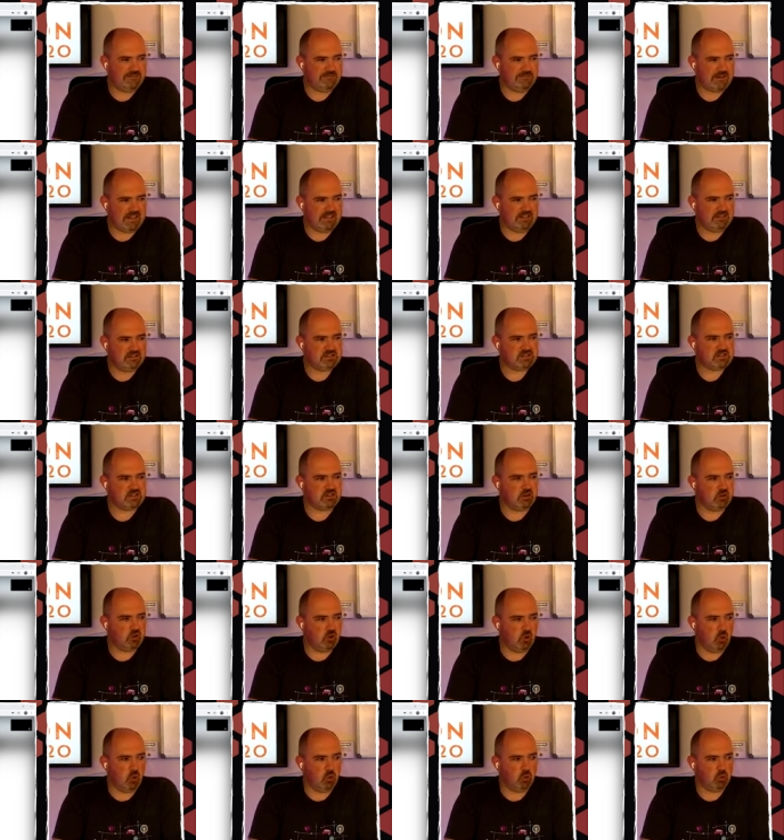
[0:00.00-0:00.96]
events
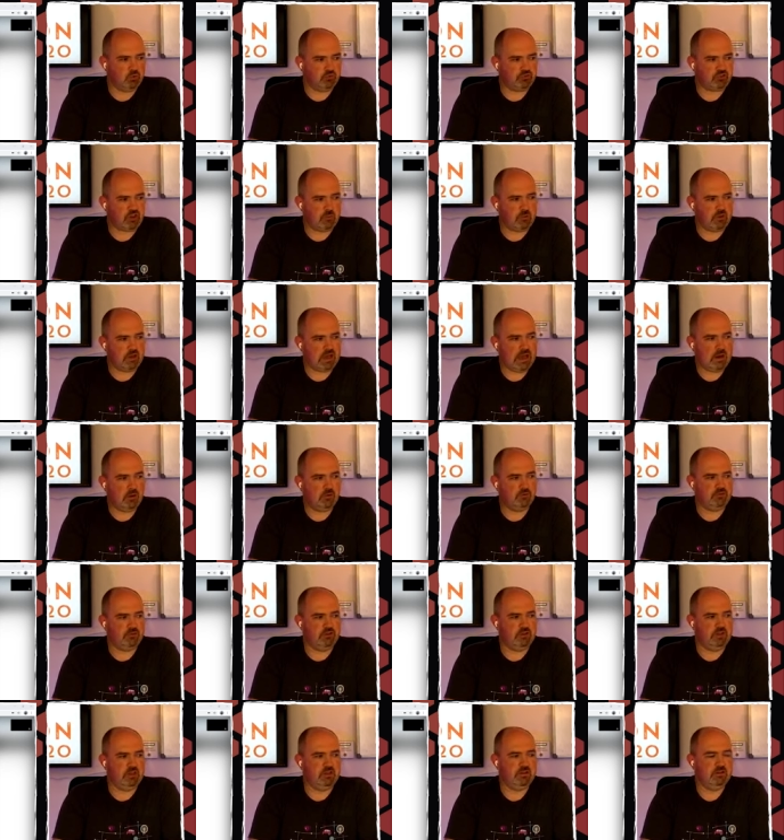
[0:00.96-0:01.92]
and calls coming
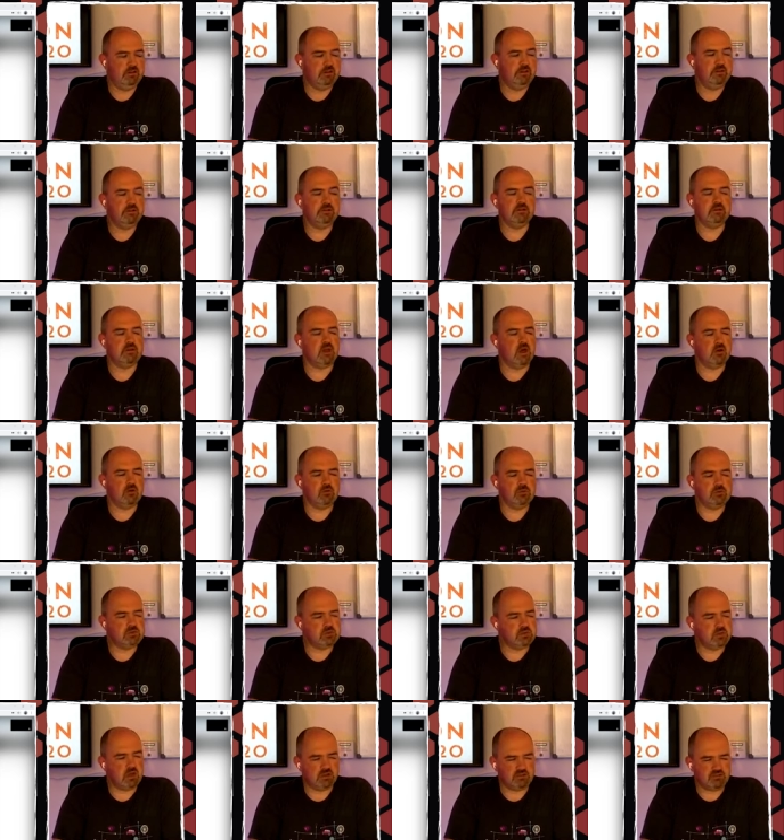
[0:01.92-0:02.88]
out of the
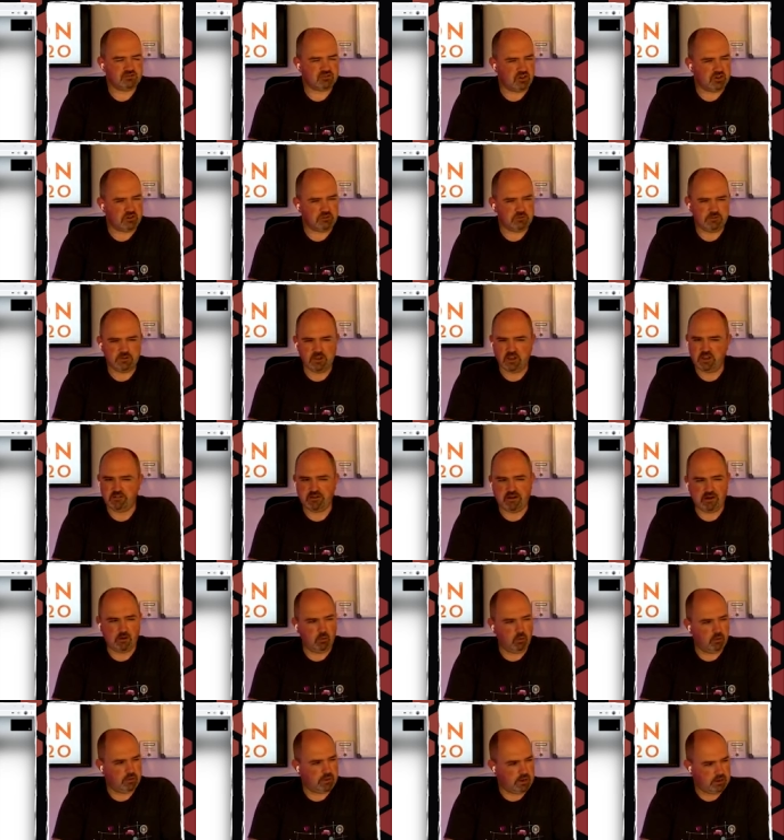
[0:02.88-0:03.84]
nodes and trying to
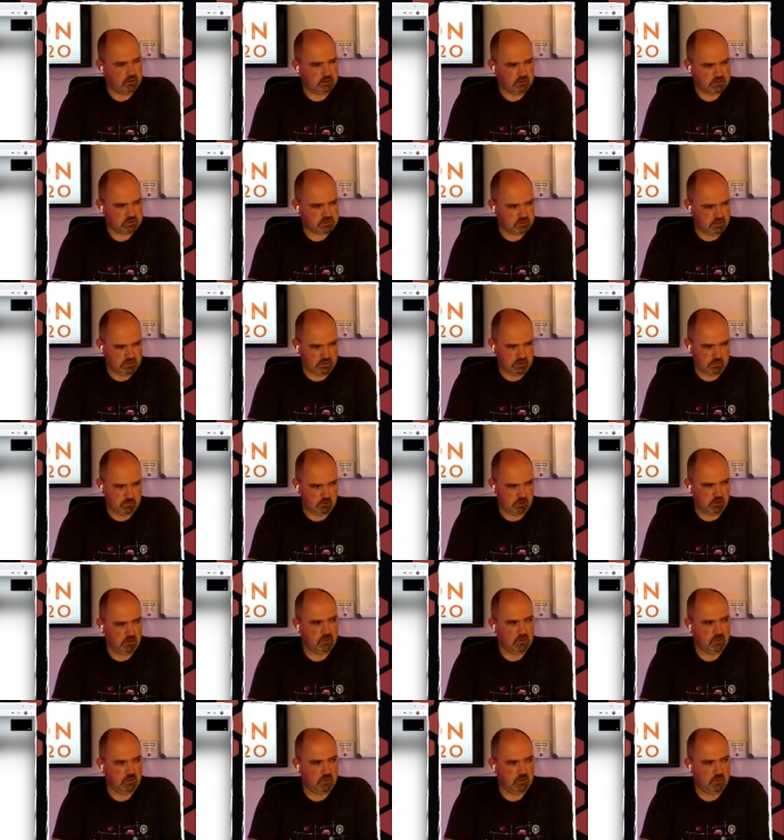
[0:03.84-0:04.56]
figure out what that looks like.